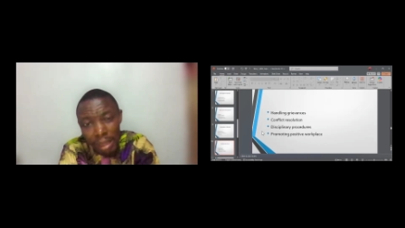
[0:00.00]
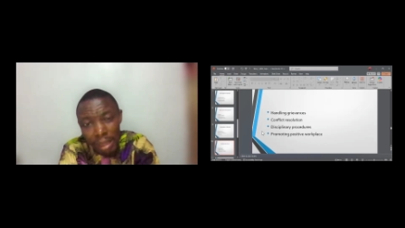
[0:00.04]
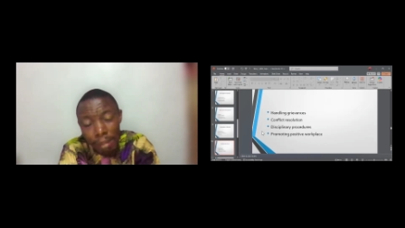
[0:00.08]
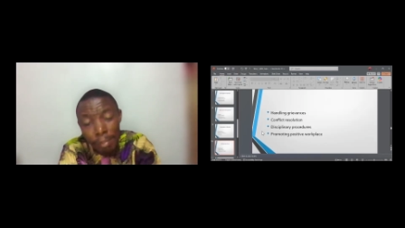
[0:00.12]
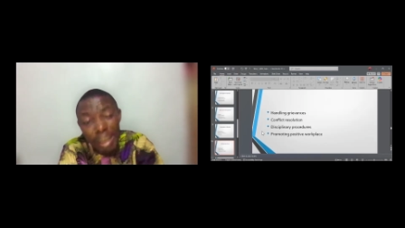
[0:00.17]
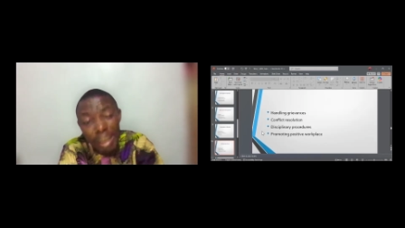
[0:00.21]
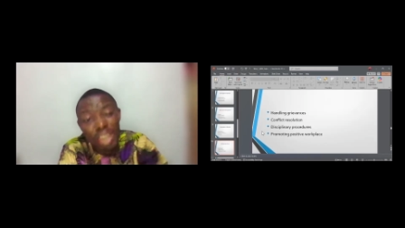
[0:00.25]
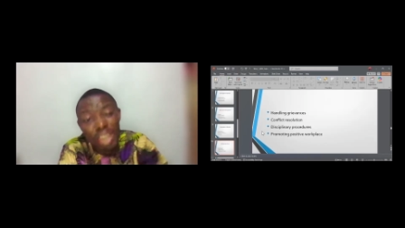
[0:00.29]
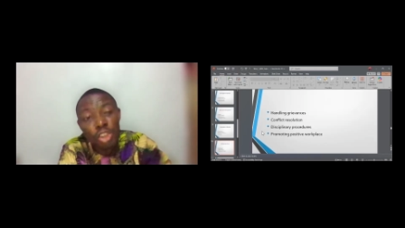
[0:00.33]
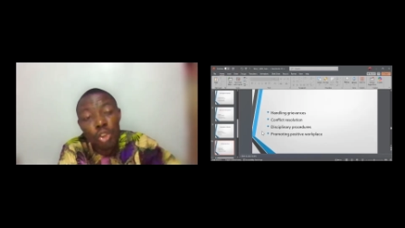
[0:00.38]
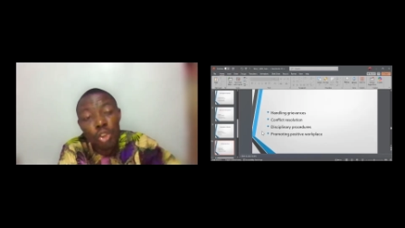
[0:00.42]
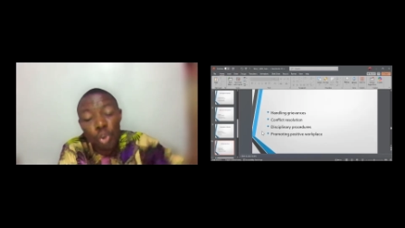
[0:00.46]

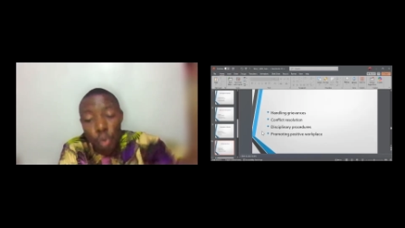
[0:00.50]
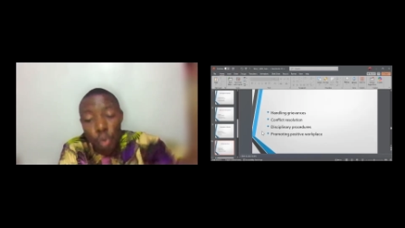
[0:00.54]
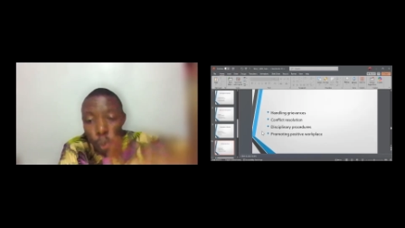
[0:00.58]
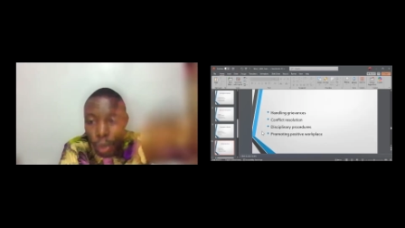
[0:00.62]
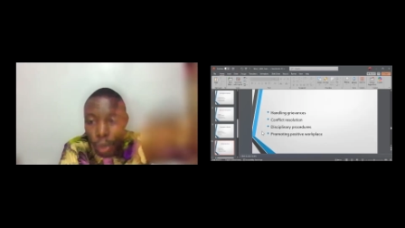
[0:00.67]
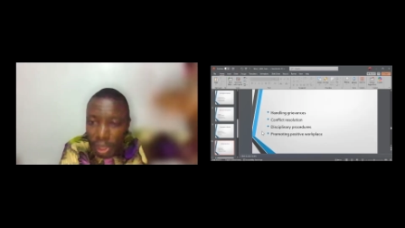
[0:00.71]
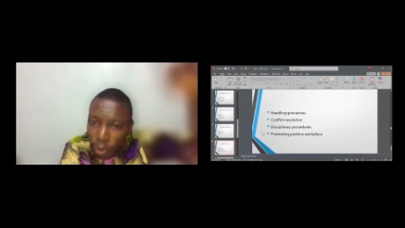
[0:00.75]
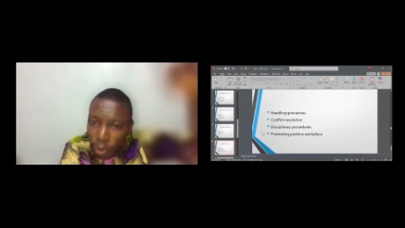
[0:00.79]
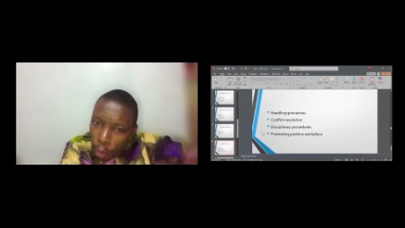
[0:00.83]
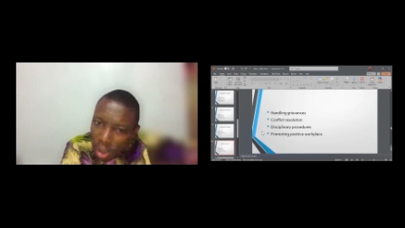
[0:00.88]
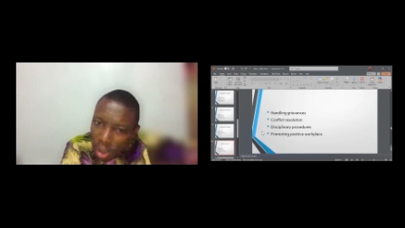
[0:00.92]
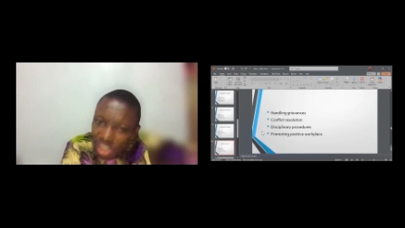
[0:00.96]
But you
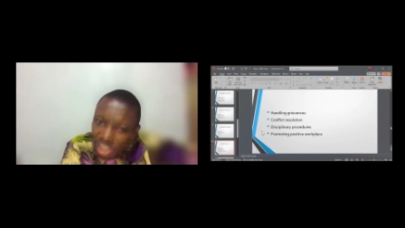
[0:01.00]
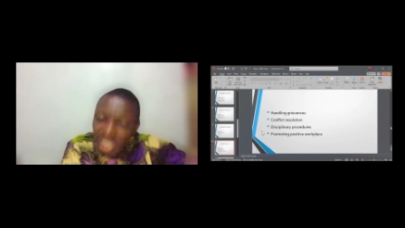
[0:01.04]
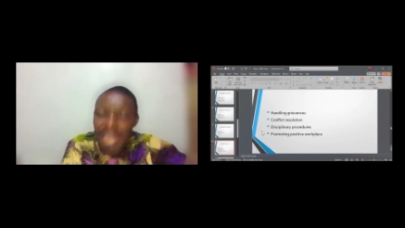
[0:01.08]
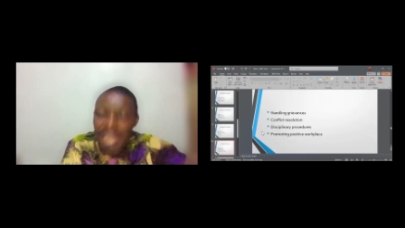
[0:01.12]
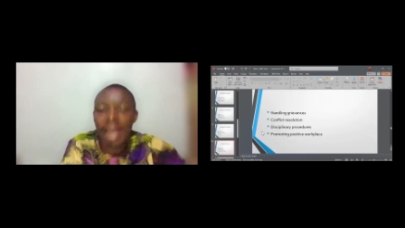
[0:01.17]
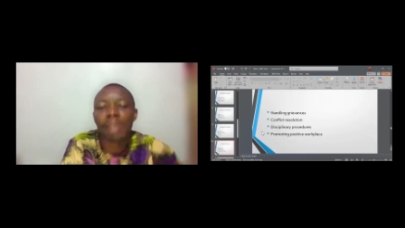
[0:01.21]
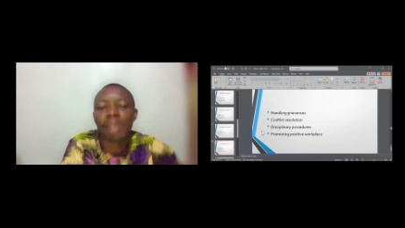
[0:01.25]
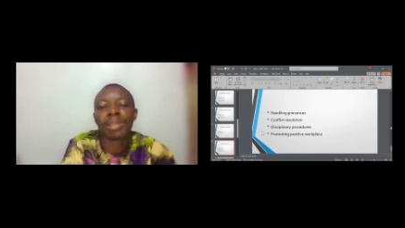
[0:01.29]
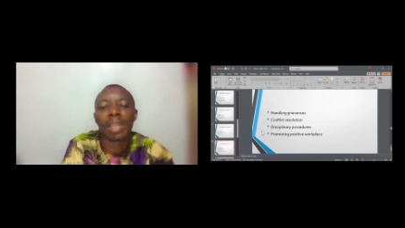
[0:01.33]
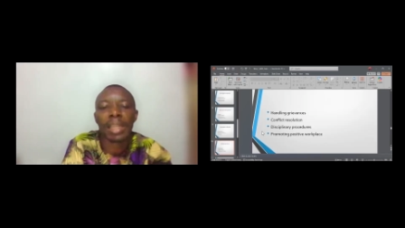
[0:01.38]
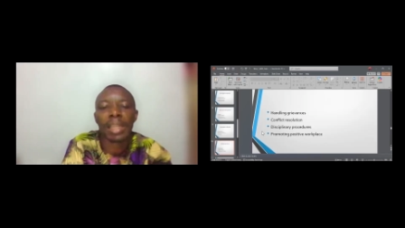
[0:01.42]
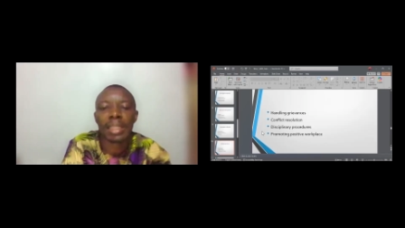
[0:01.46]
will watch
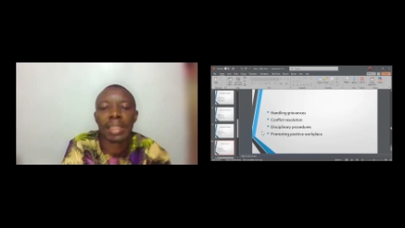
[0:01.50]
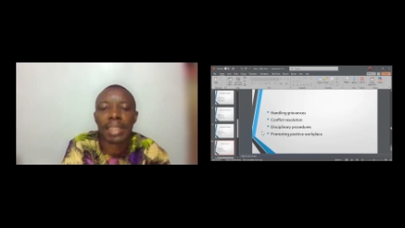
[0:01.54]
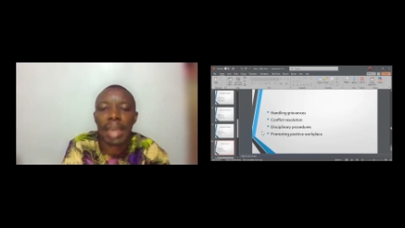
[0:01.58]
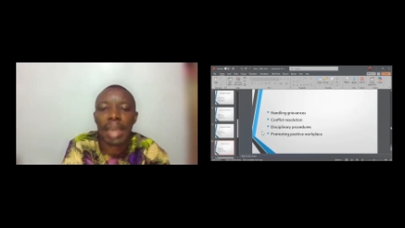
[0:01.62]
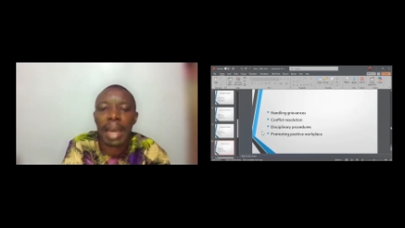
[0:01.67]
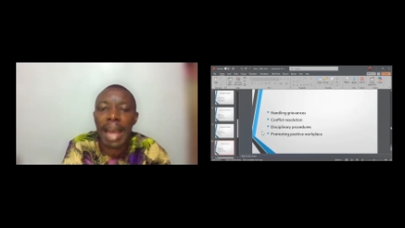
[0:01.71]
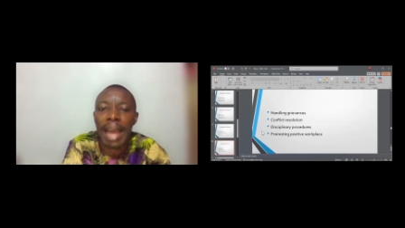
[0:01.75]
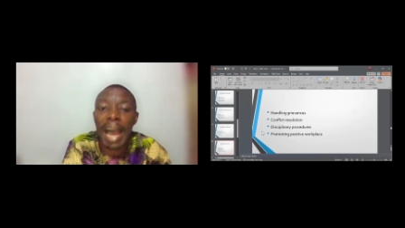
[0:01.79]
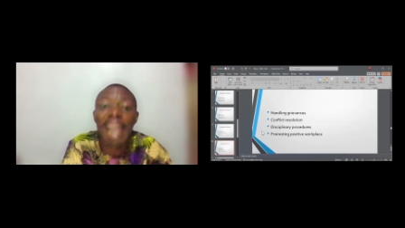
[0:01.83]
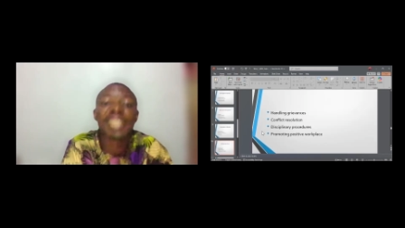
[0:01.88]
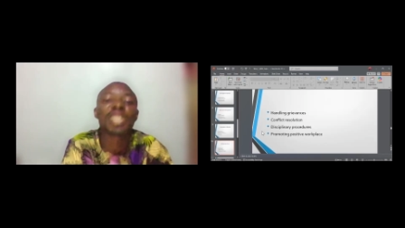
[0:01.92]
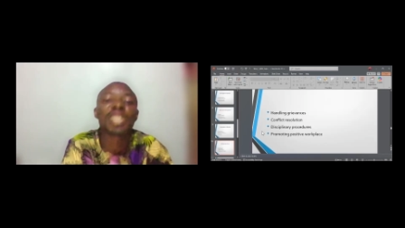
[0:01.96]
out later.
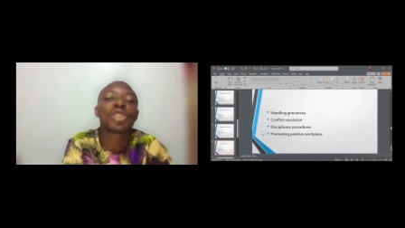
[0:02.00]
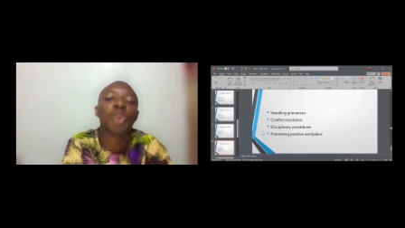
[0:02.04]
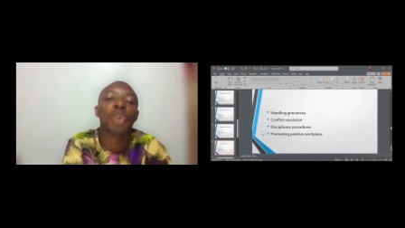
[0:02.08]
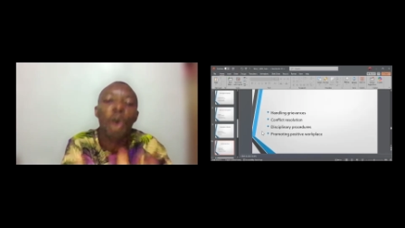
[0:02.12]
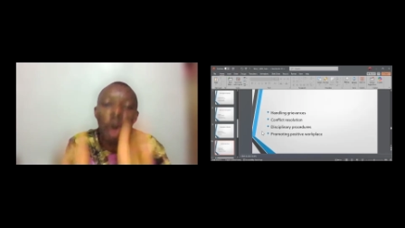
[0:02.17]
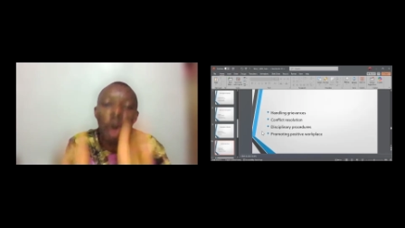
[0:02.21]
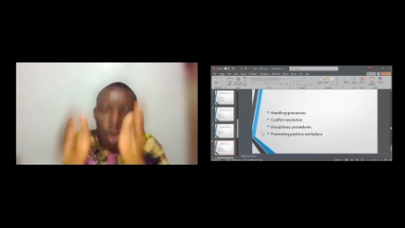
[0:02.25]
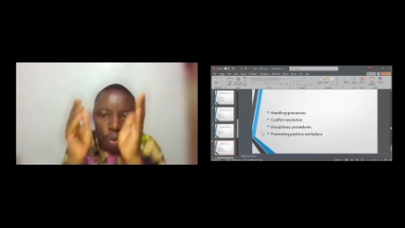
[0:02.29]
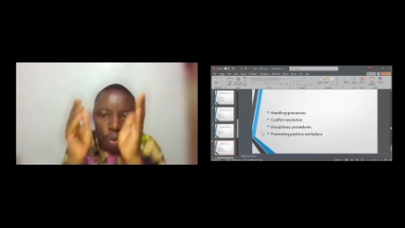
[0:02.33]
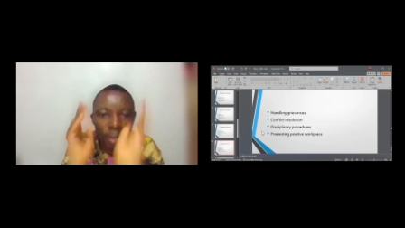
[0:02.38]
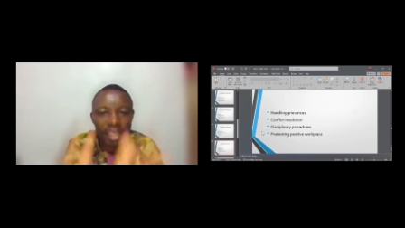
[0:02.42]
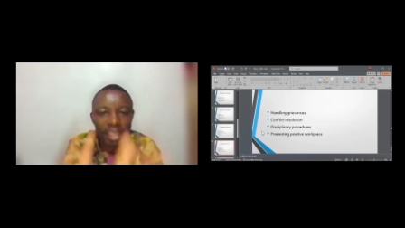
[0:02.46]
And it will
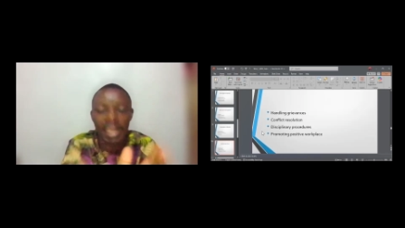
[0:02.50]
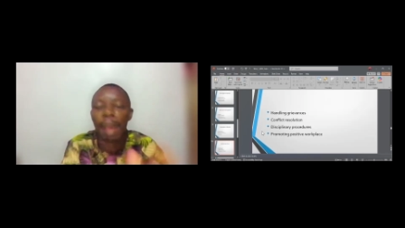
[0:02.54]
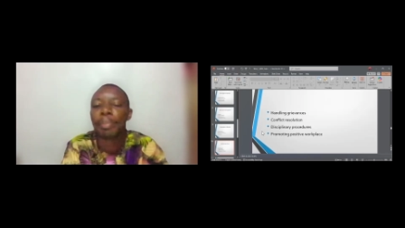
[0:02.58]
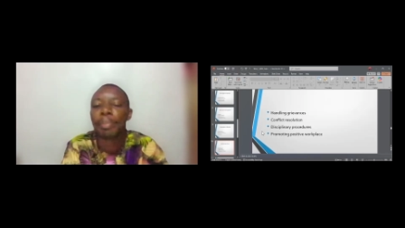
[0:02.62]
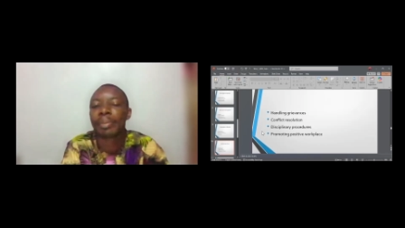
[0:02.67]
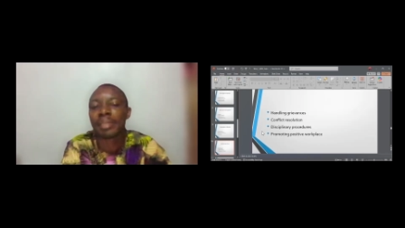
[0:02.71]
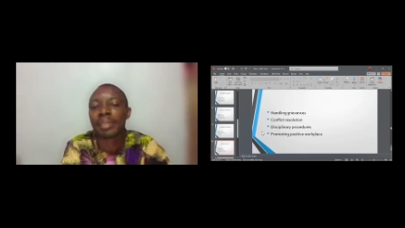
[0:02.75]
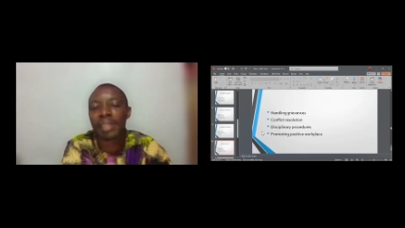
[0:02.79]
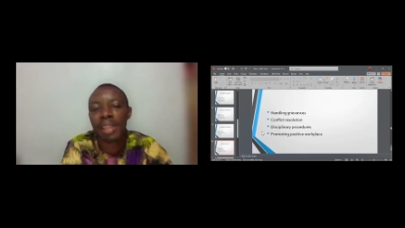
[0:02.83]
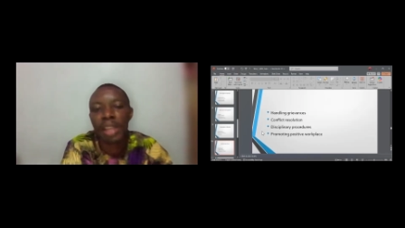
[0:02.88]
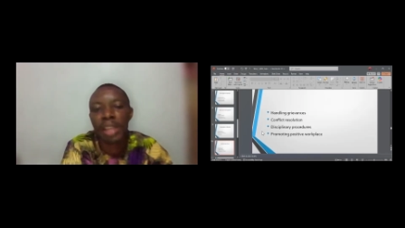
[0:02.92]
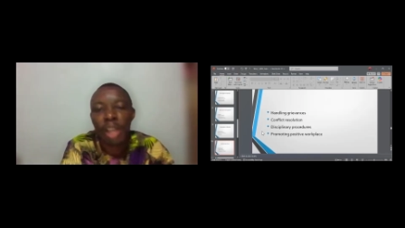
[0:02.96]
always
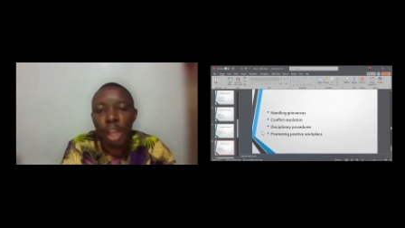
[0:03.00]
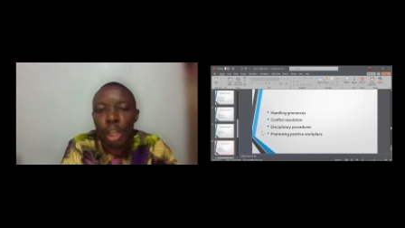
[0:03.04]
happen.